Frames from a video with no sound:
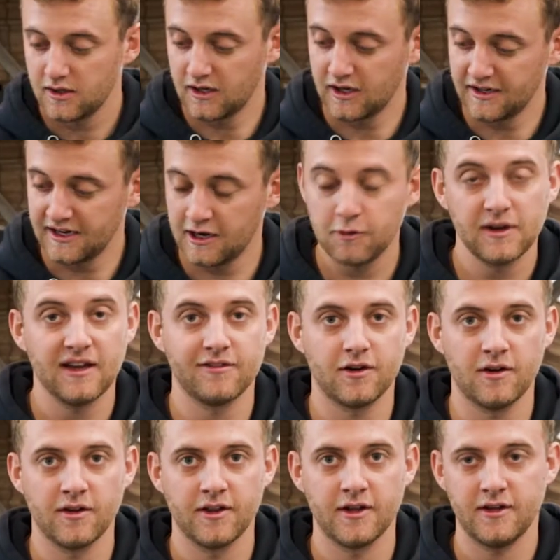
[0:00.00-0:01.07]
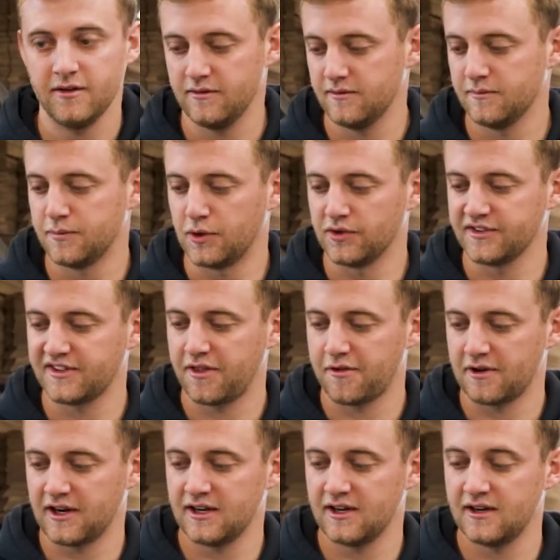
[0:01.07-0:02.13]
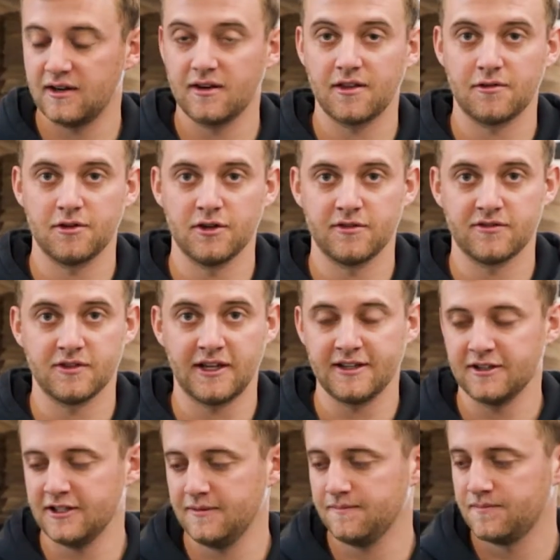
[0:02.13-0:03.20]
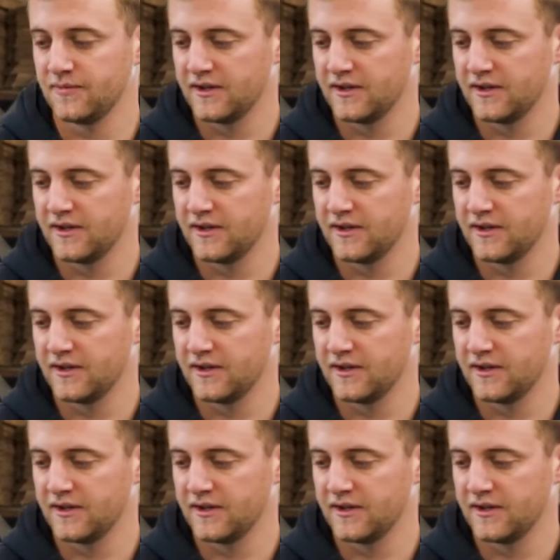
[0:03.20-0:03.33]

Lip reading: Now we have all the bolts threaded into the roof lightly,